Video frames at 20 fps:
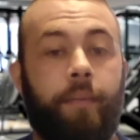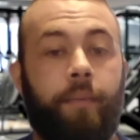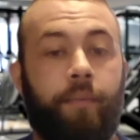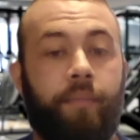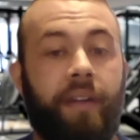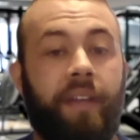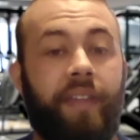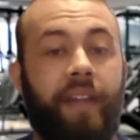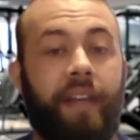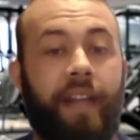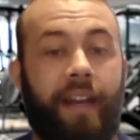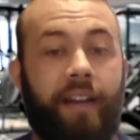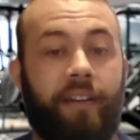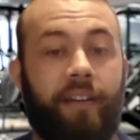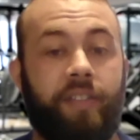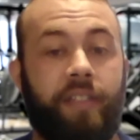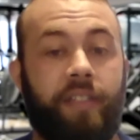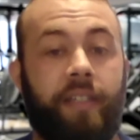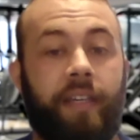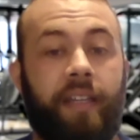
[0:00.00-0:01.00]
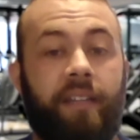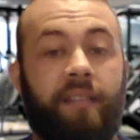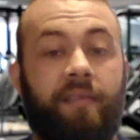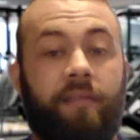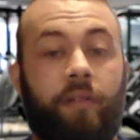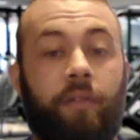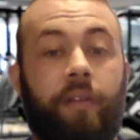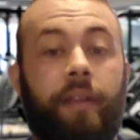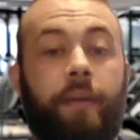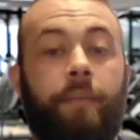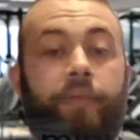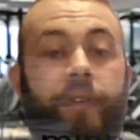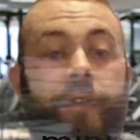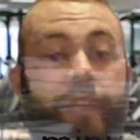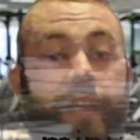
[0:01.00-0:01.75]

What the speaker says: Breathe in energy and slowly breathe